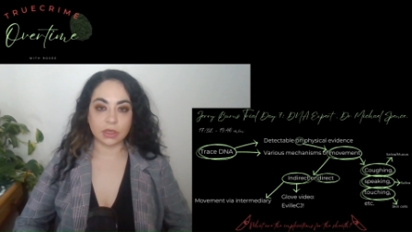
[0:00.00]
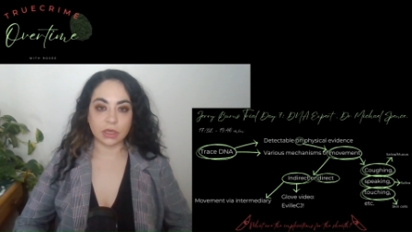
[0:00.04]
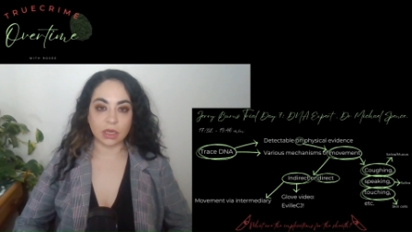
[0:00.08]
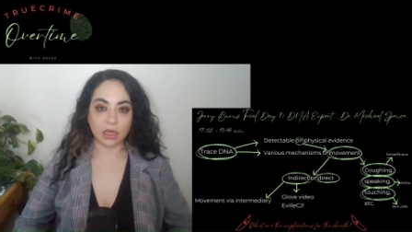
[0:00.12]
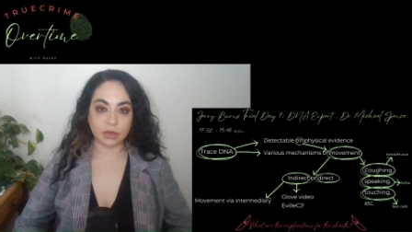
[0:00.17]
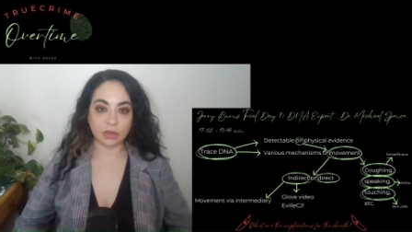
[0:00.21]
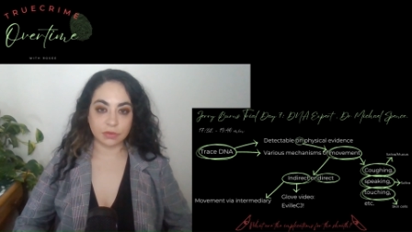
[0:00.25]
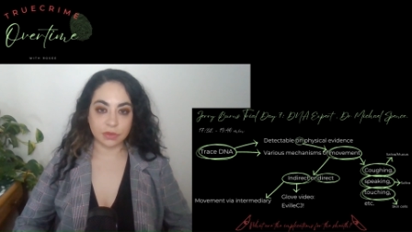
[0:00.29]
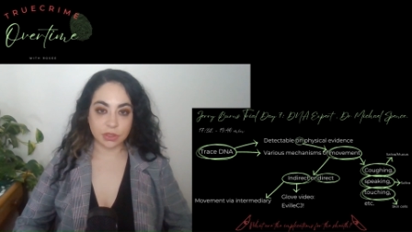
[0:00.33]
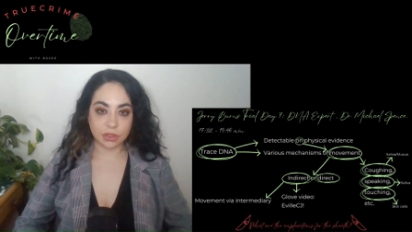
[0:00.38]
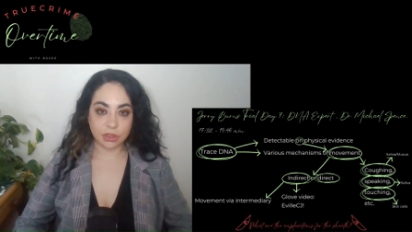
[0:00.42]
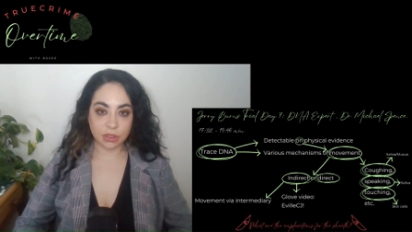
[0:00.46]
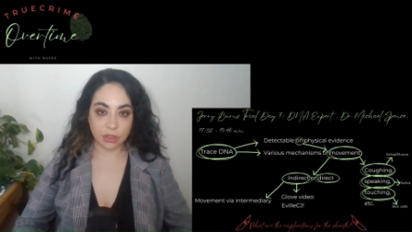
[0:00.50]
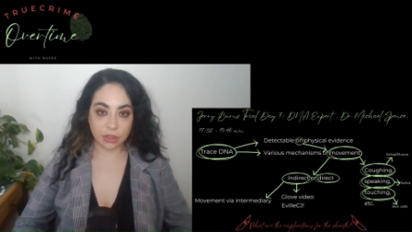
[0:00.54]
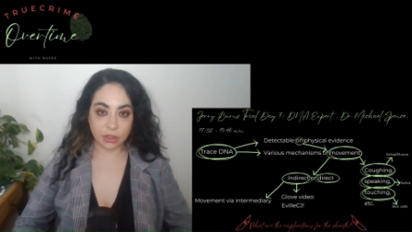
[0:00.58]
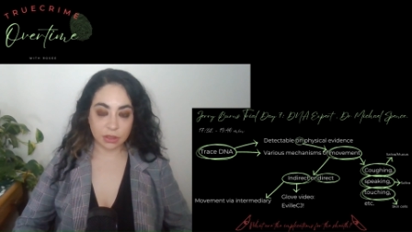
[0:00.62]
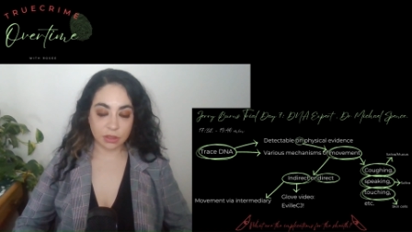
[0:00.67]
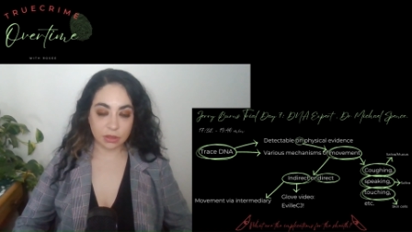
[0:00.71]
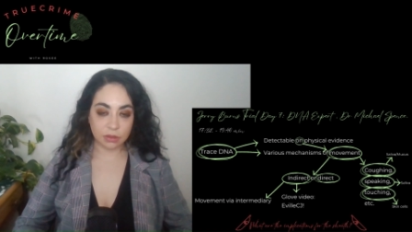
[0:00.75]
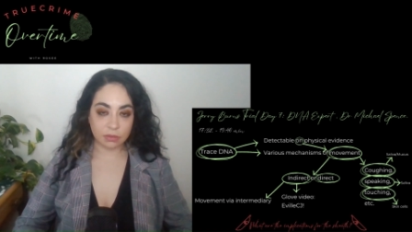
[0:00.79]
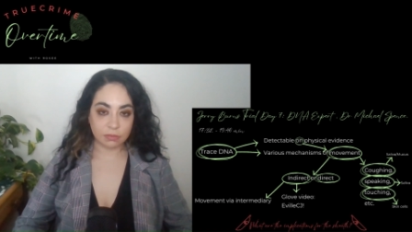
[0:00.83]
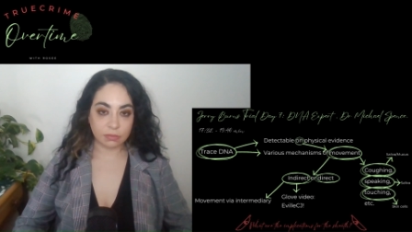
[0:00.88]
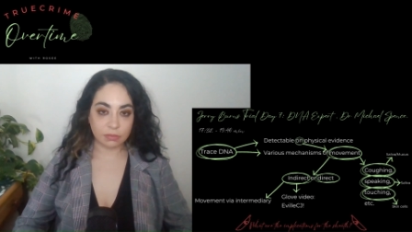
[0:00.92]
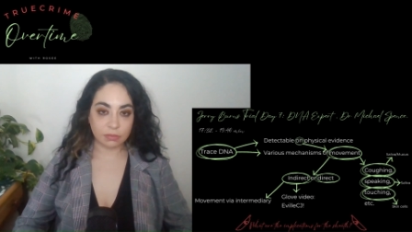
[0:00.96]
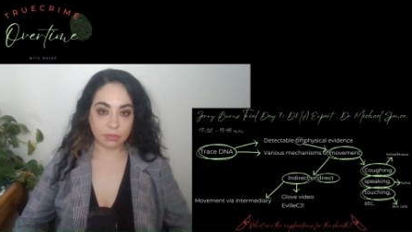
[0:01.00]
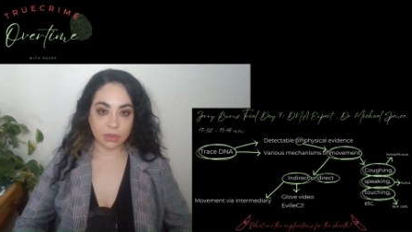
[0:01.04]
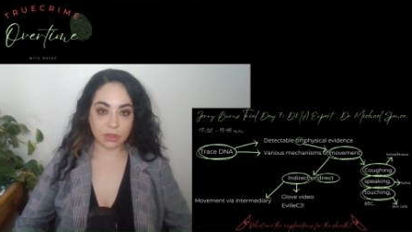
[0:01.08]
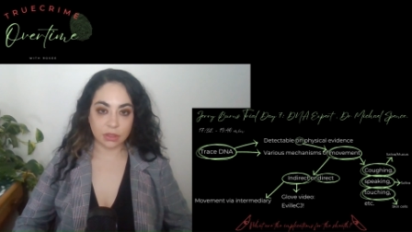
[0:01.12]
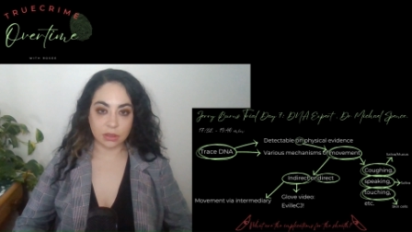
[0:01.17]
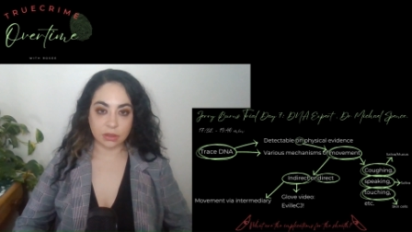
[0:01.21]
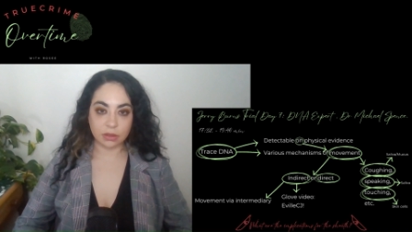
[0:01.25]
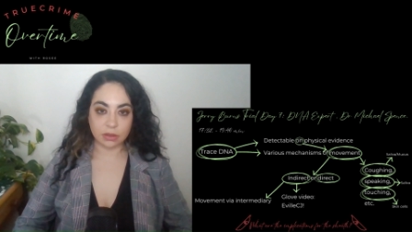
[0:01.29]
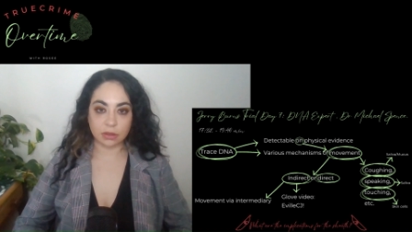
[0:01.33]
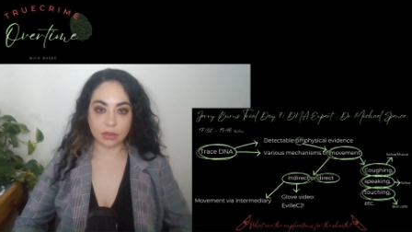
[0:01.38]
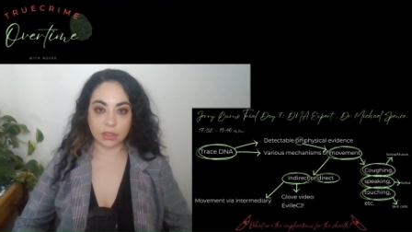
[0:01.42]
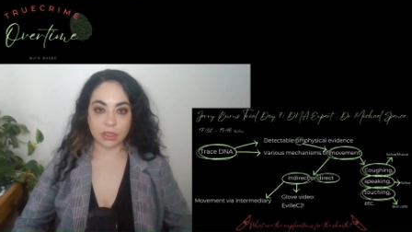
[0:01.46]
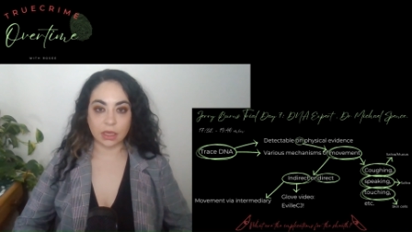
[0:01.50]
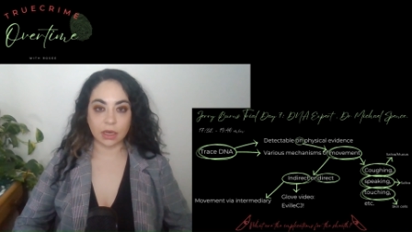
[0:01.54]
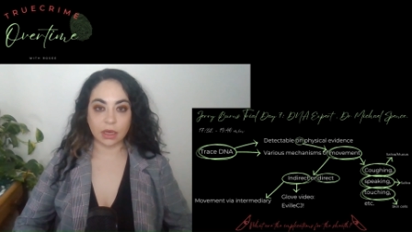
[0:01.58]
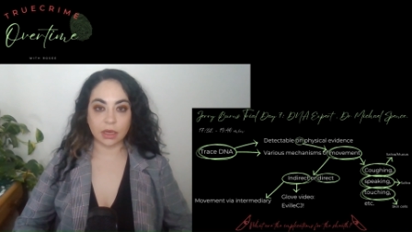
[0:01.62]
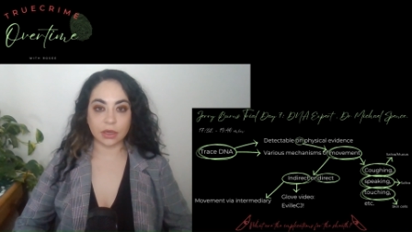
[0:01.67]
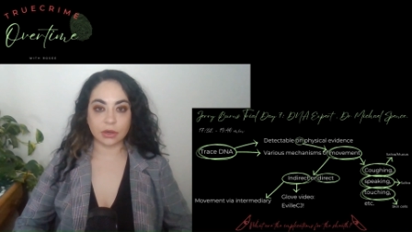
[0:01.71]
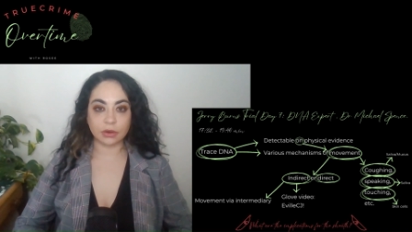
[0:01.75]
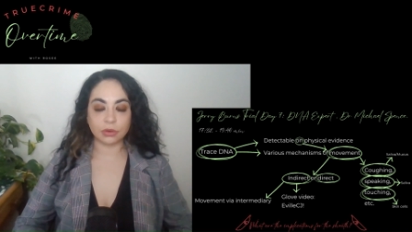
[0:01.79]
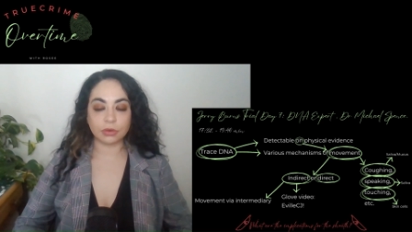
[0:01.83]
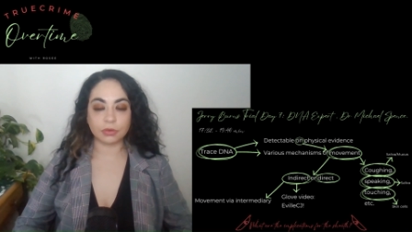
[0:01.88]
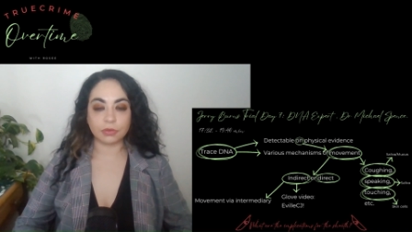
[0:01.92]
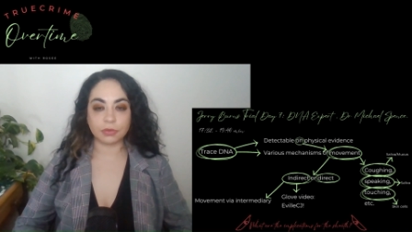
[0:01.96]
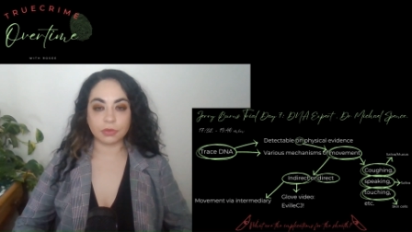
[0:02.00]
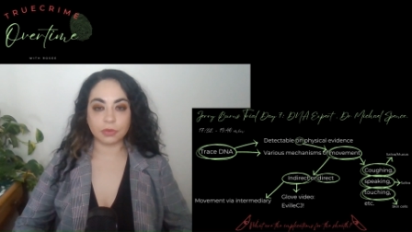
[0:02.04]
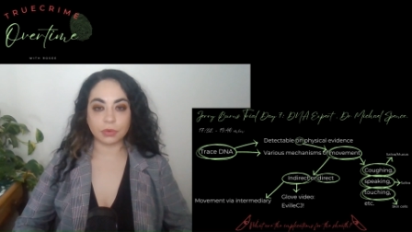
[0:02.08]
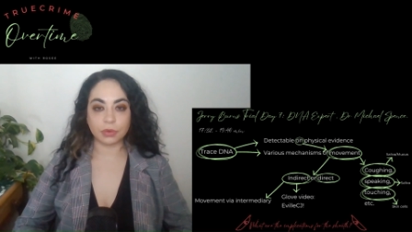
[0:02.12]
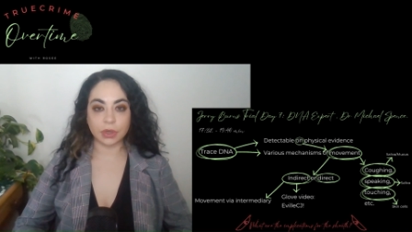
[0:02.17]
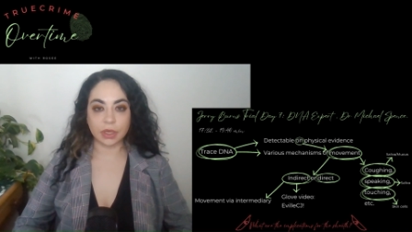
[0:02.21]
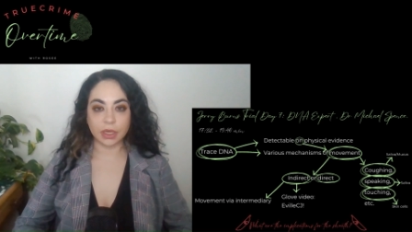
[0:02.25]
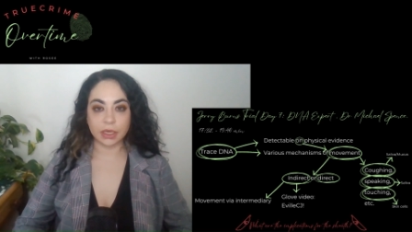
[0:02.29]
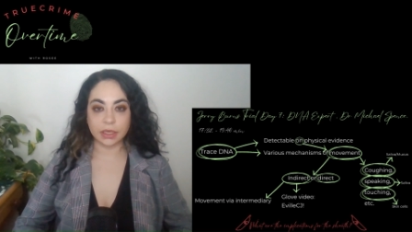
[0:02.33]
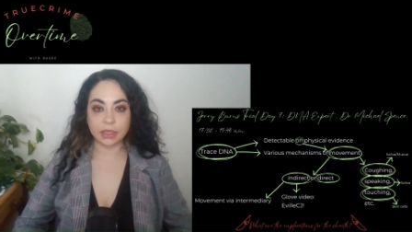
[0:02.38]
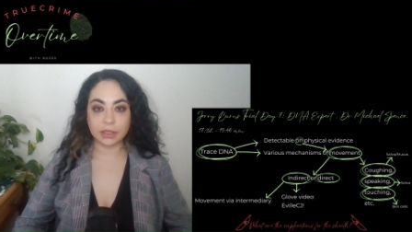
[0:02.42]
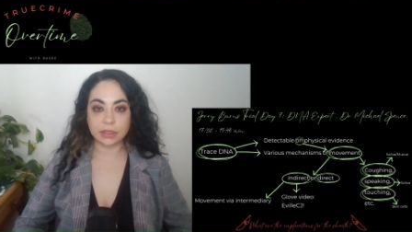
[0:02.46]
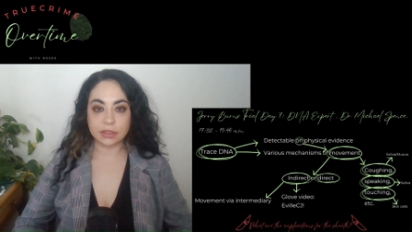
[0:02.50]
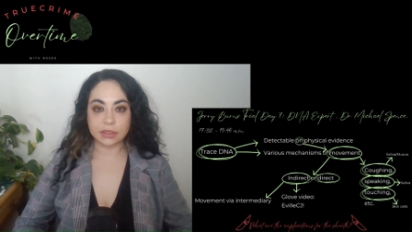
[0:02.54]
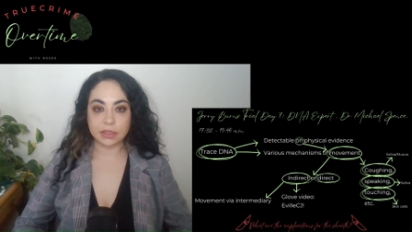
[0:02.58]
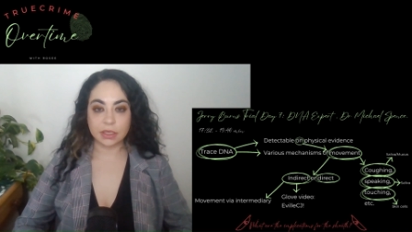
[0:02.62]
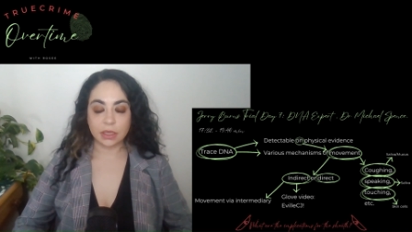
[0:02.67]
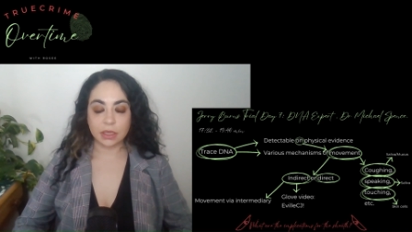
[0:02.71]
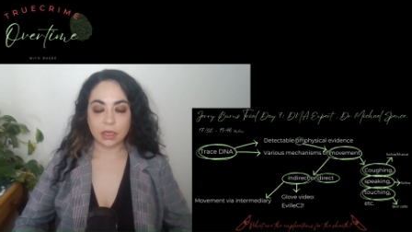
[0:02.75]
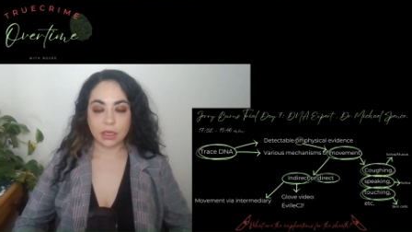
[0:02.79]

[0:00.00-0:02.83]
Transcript: knife sheath in the Idaho 4 case.